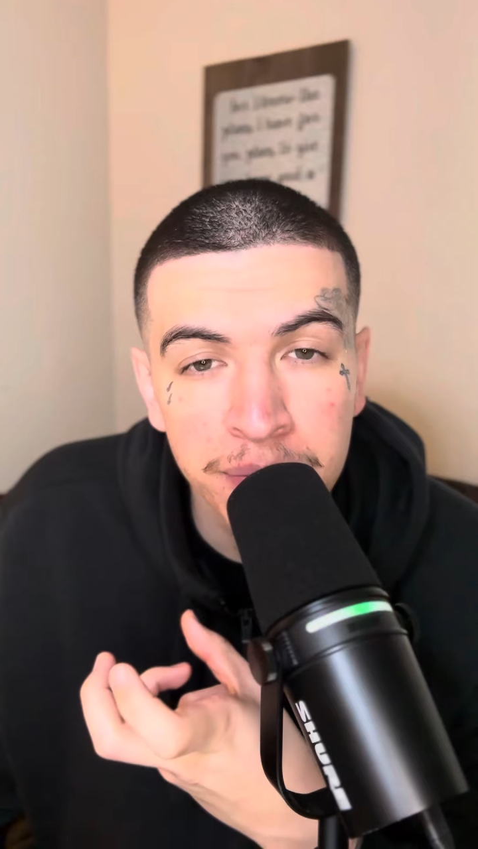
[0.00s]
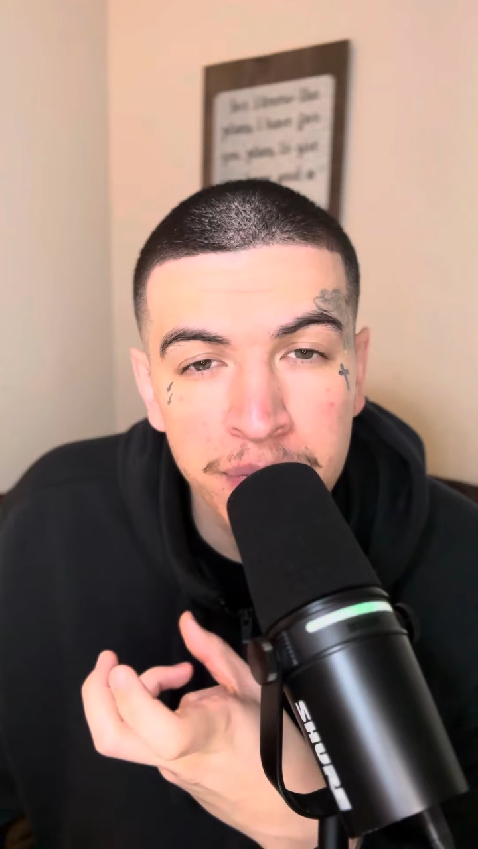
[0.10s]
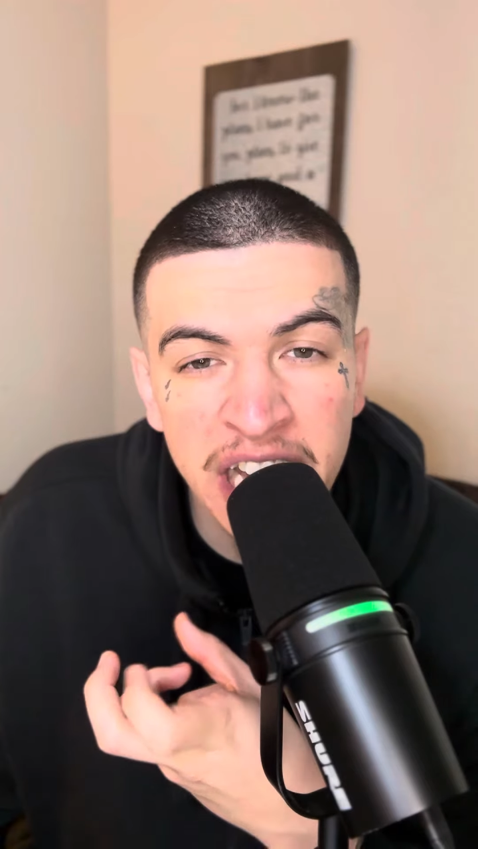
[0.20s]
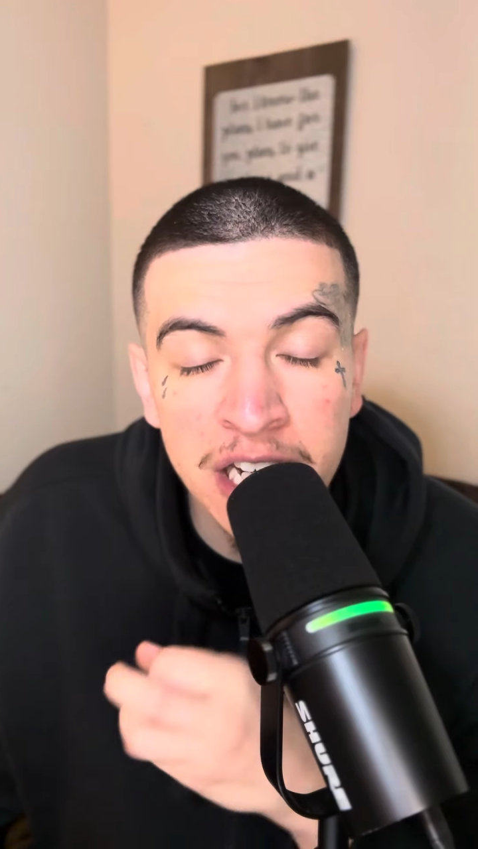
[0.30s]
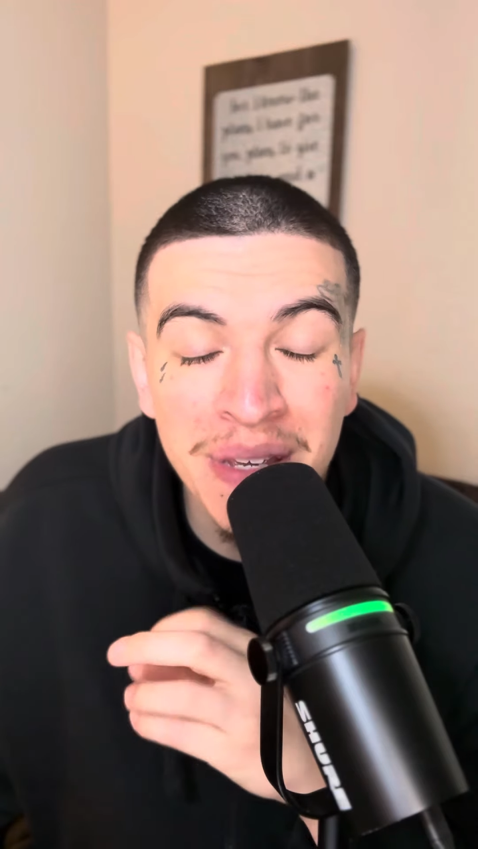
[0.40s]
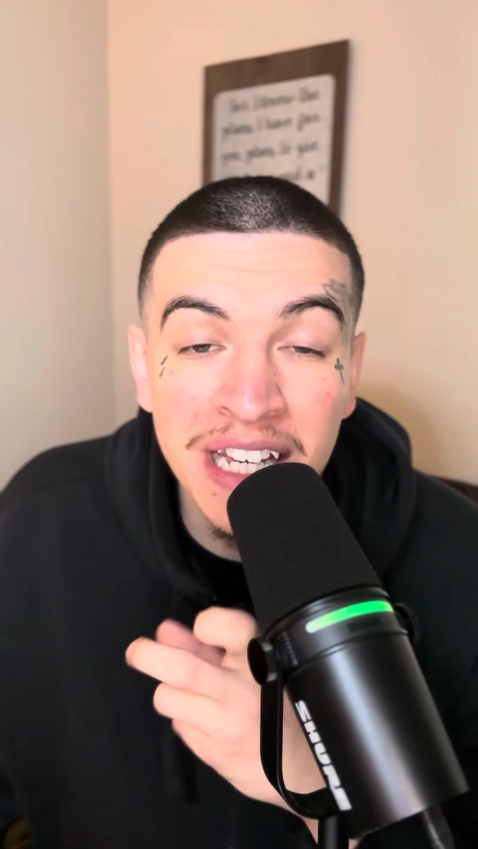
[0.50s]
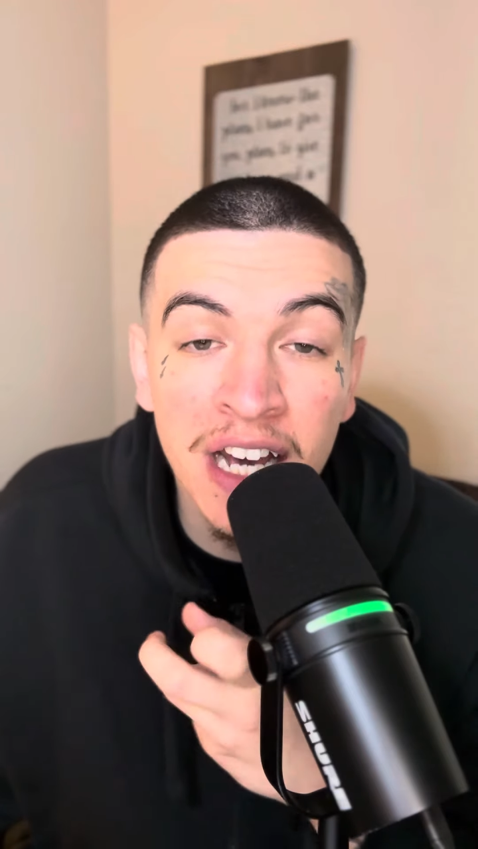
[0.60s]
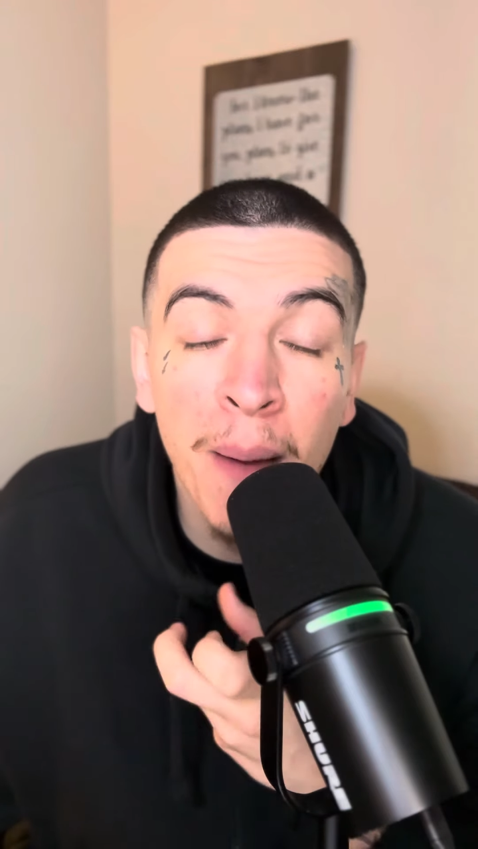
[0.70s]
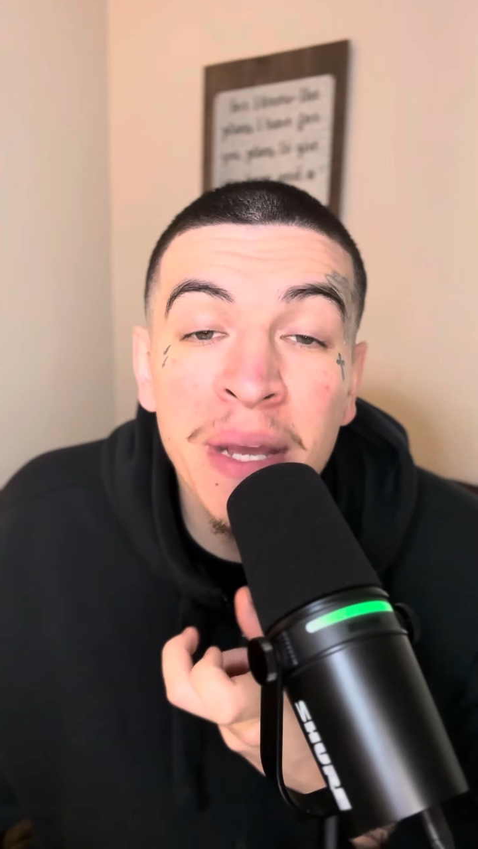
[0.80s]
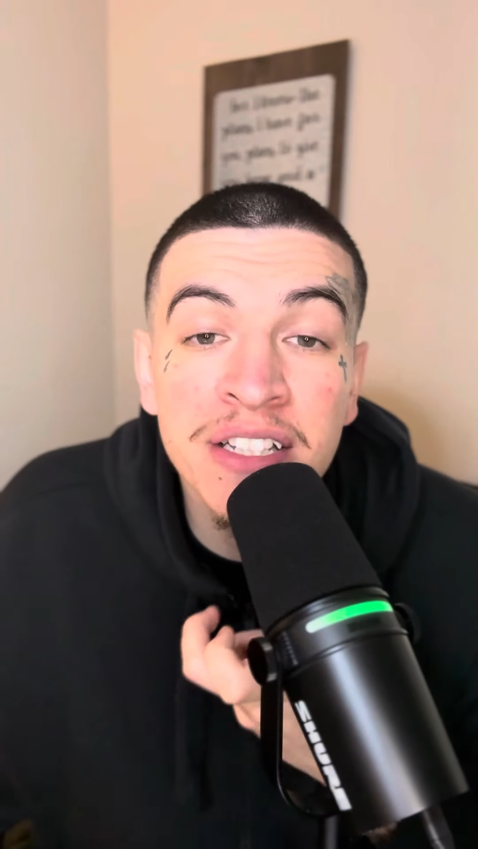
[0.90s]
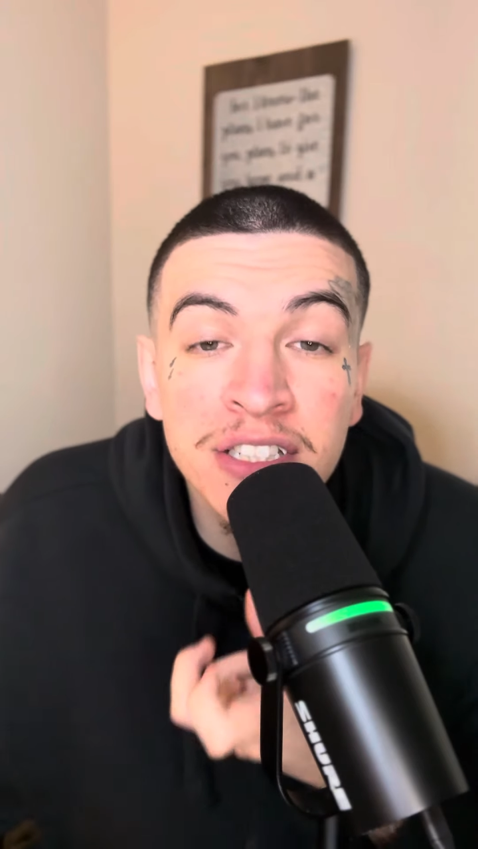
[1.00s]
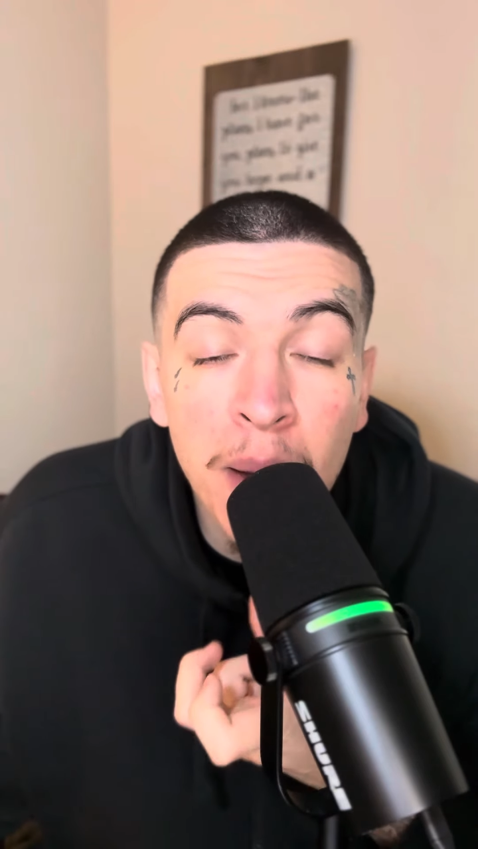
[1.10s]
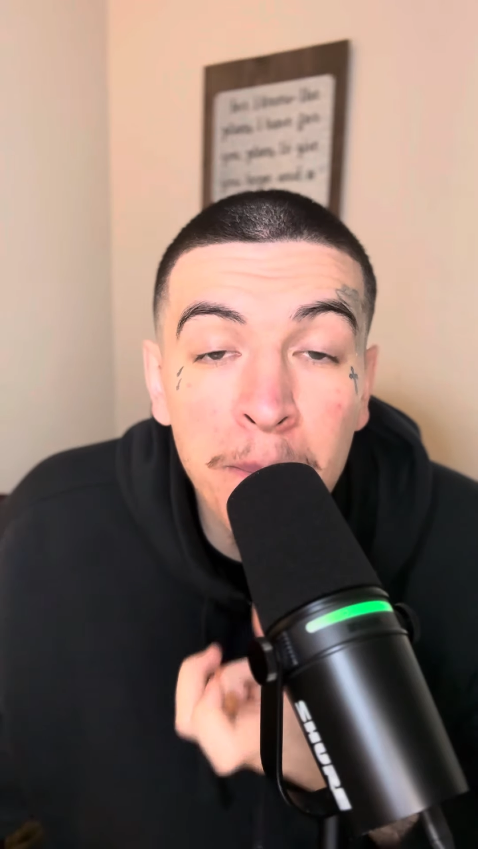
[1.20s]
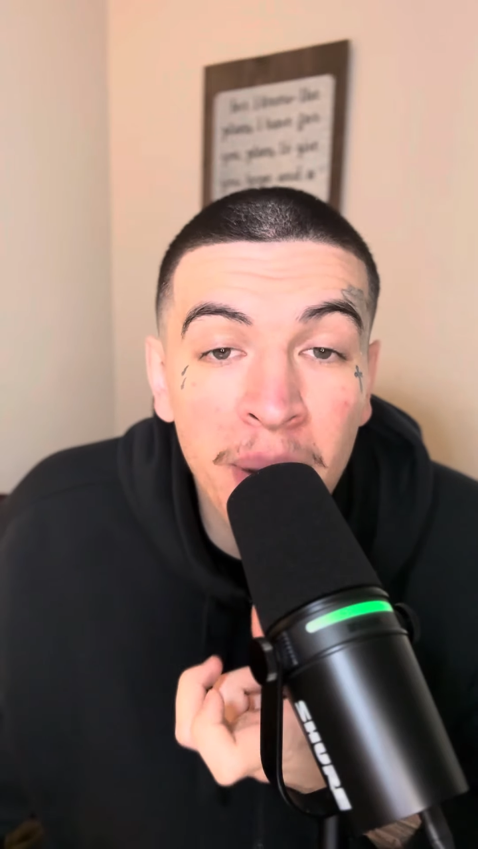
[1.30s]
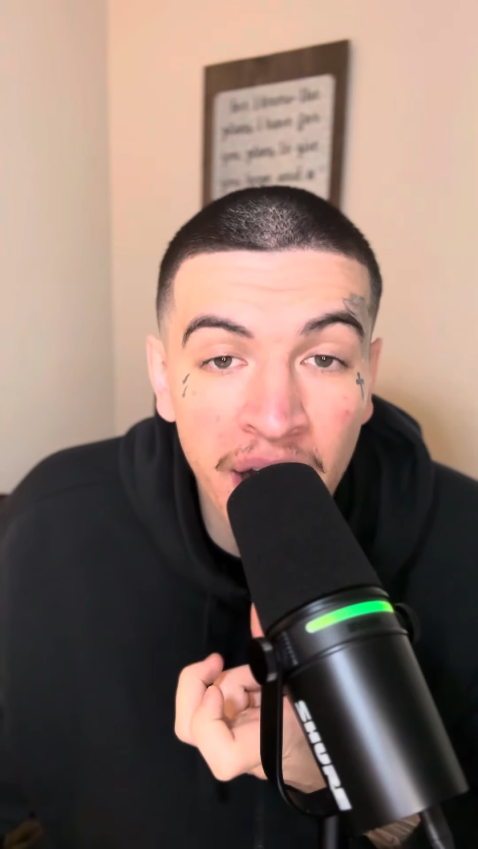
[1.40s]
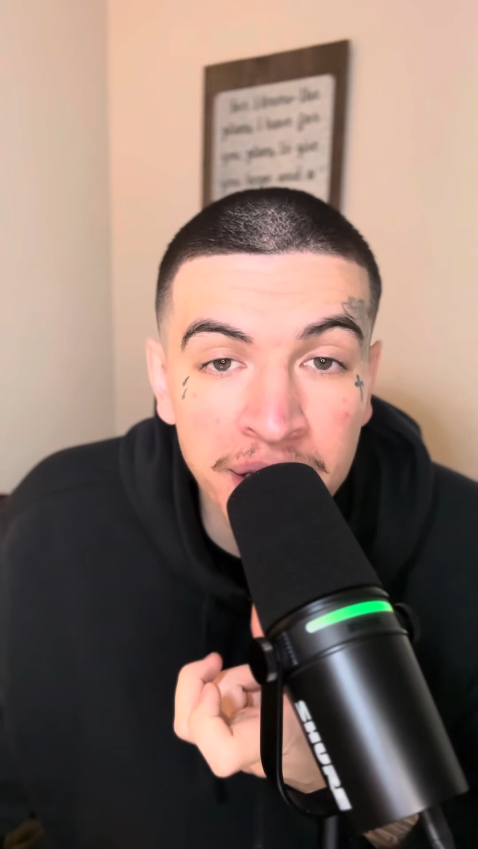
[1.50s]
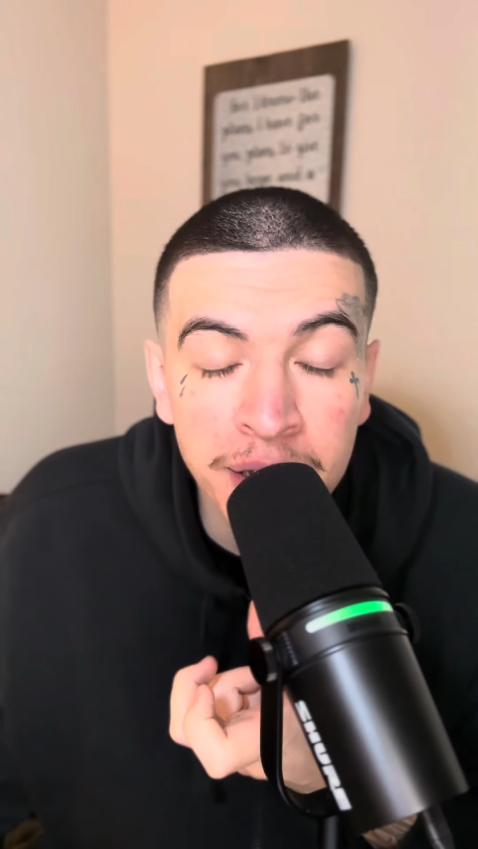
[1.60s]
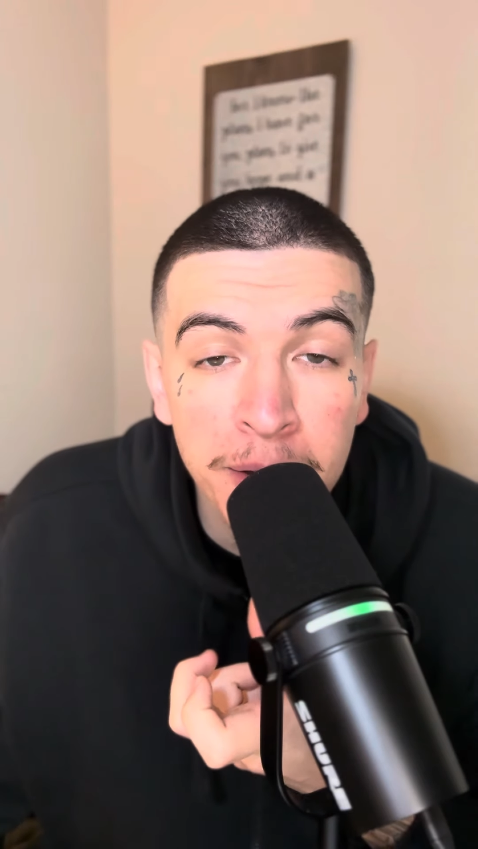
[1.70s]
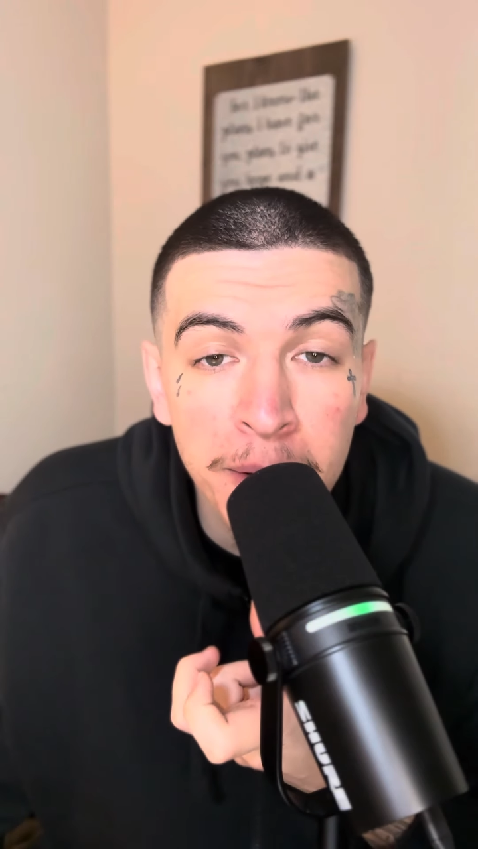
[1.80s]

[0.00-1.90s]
into becoming somebody